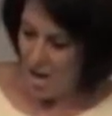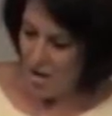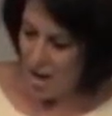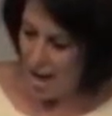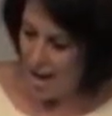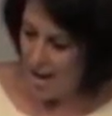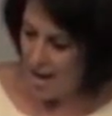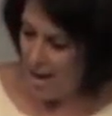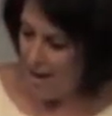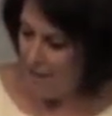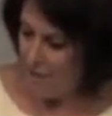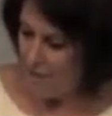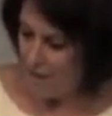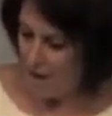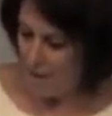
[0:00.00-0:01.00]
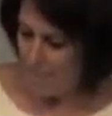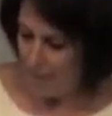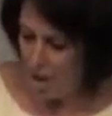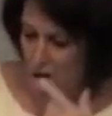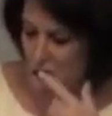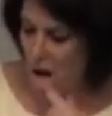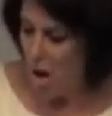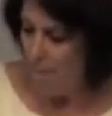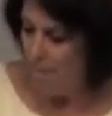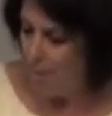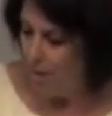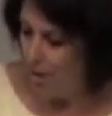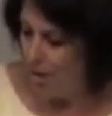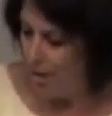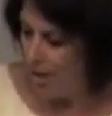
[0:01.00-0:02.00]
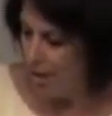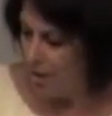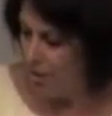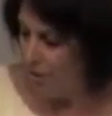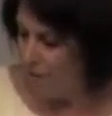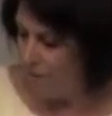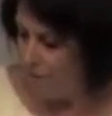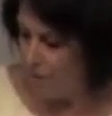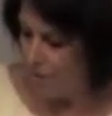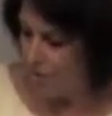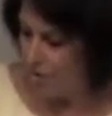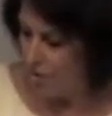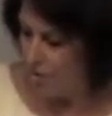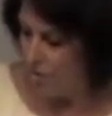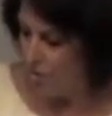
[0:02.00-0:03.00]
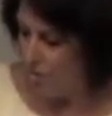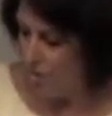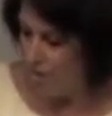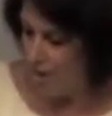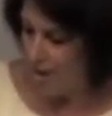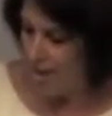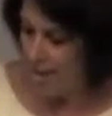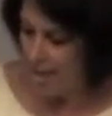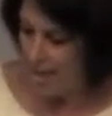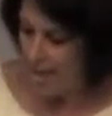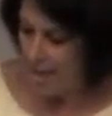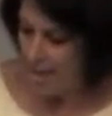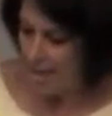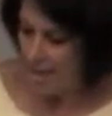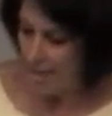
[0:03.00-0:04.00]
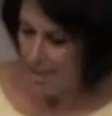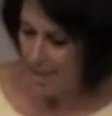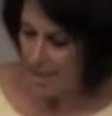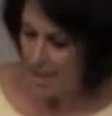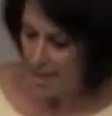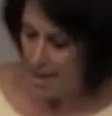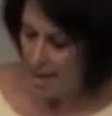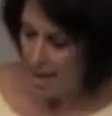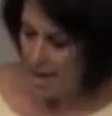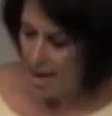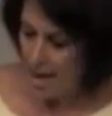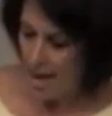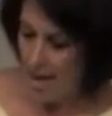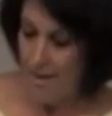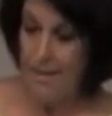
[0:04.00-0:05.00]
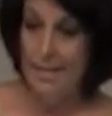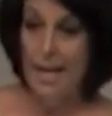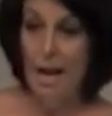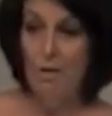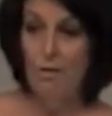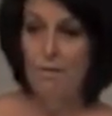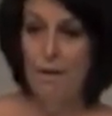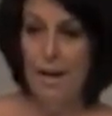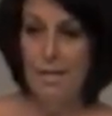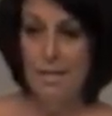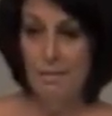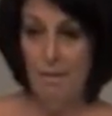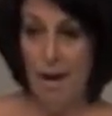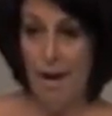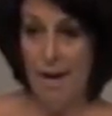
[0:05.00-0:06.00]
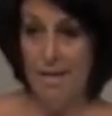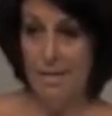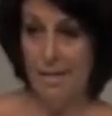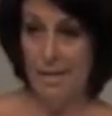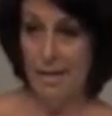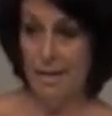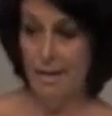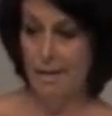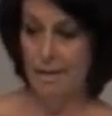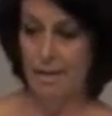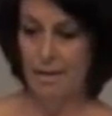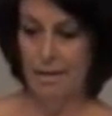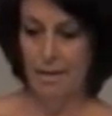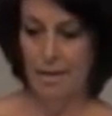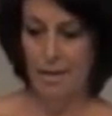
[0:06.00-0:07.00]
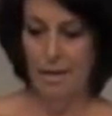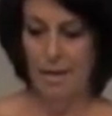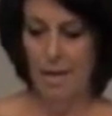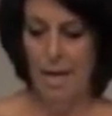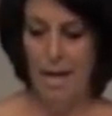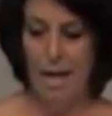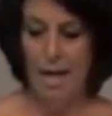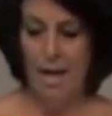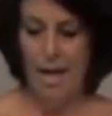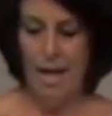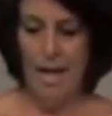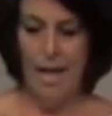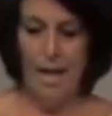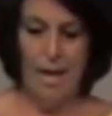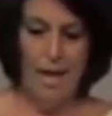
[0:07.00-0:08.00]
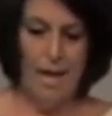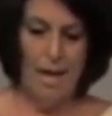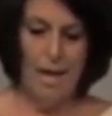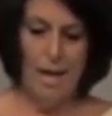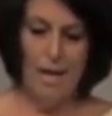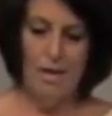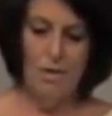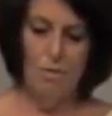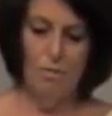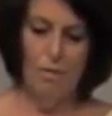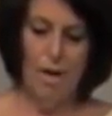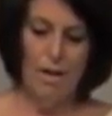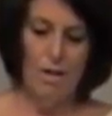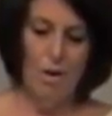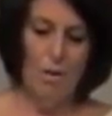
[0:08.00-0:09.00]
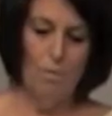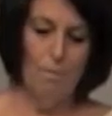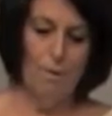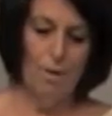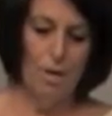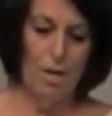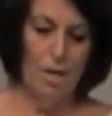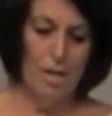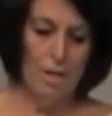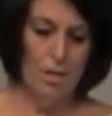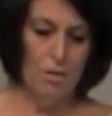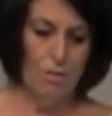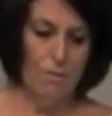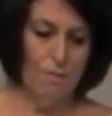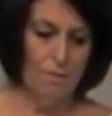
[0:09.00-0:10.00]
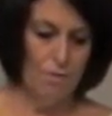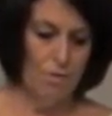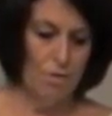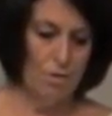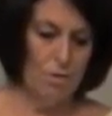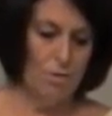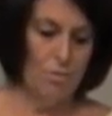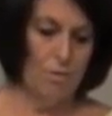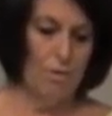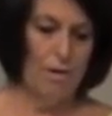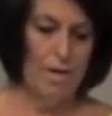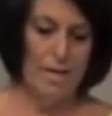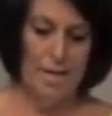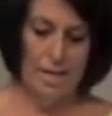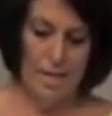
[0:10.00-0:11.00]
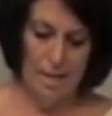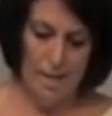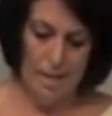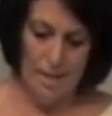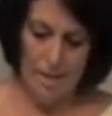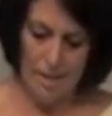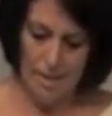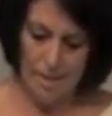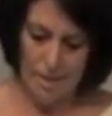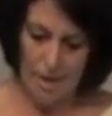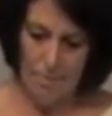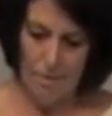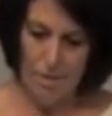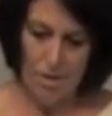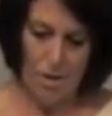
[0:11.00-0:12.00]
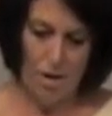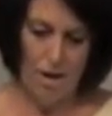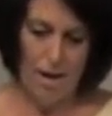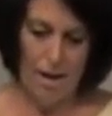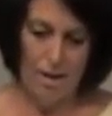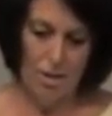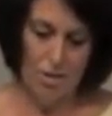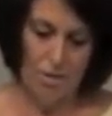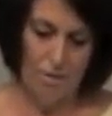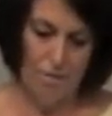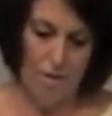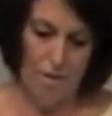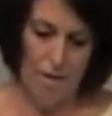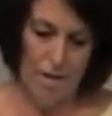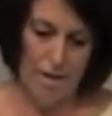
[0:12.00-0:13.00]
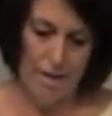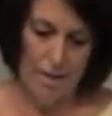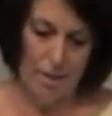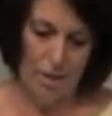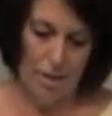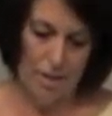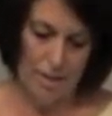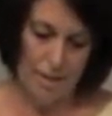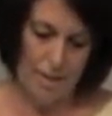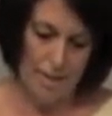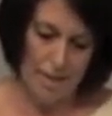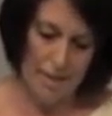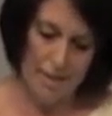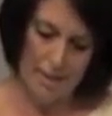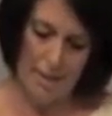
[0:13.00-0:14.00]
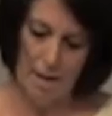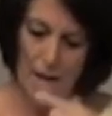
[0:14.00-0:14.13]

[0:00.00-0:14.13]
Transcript: Okay, if you've got a blue notebook, your first story is the sacrifice of Isaac. And your red notebook, your first story is, I'm sorry, I should have already looked at this,